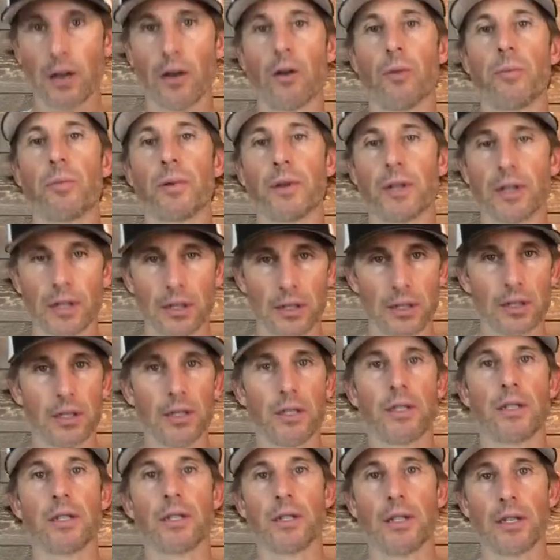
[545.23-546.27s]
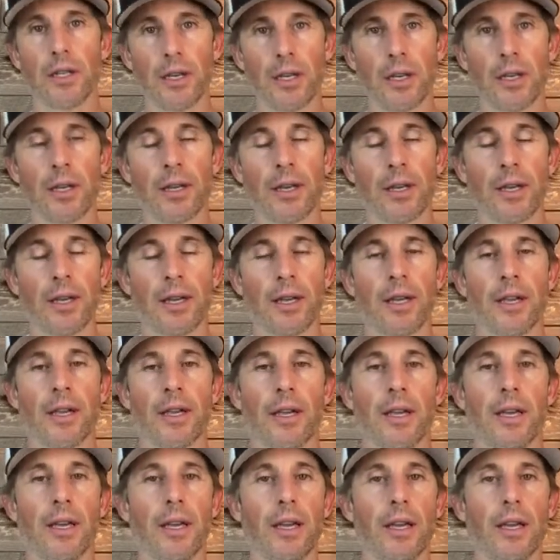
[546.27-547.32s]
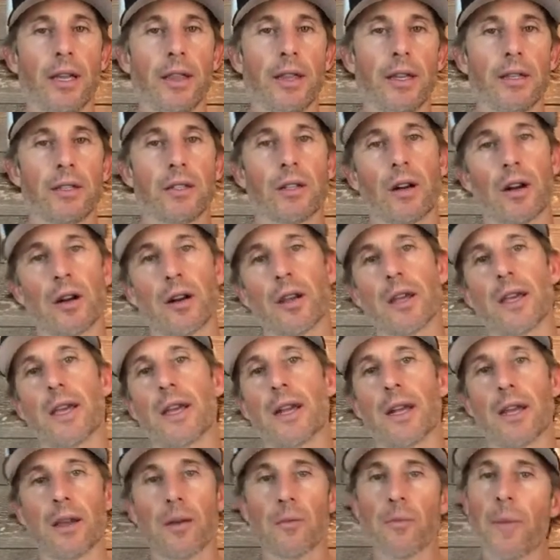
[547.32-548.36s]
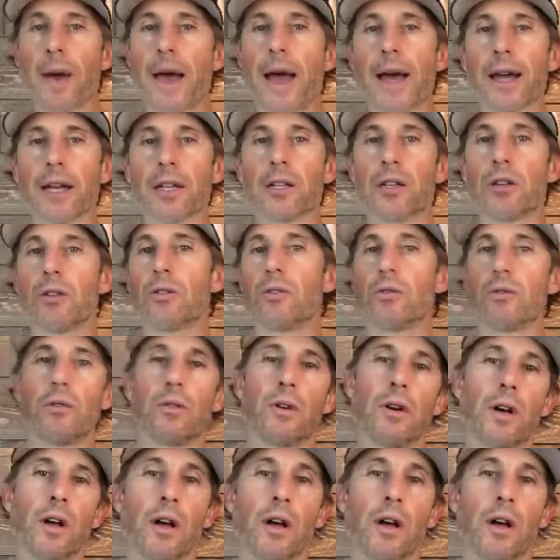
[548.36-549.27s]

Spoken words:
open consistently, and they start getting back to